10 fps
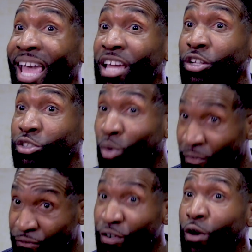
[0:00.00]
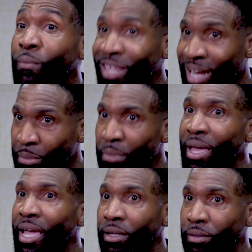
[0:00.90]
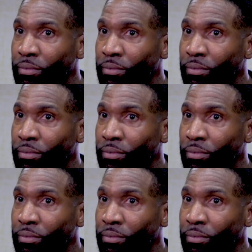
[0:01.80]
hand on to affirm that I'm a man,